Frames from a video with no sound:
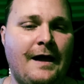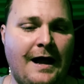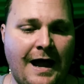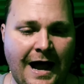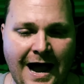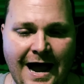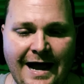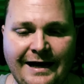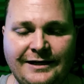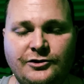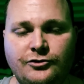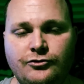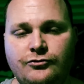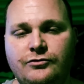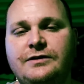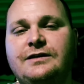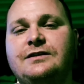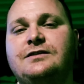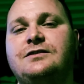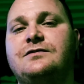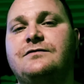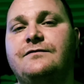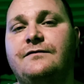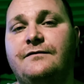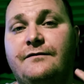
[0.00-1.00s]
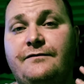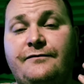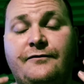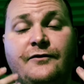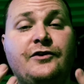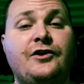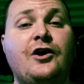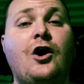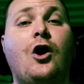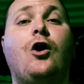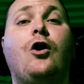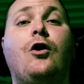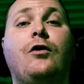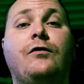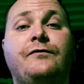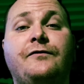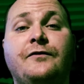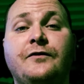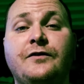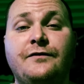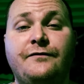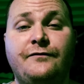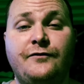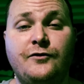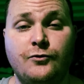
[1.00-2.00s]
I do this for y'all,
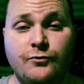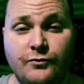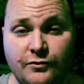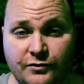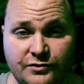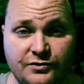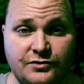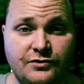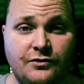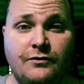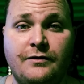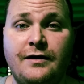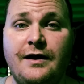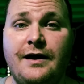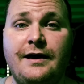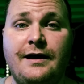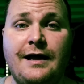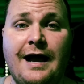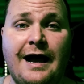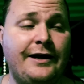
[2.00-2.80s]
for the viewers, okay?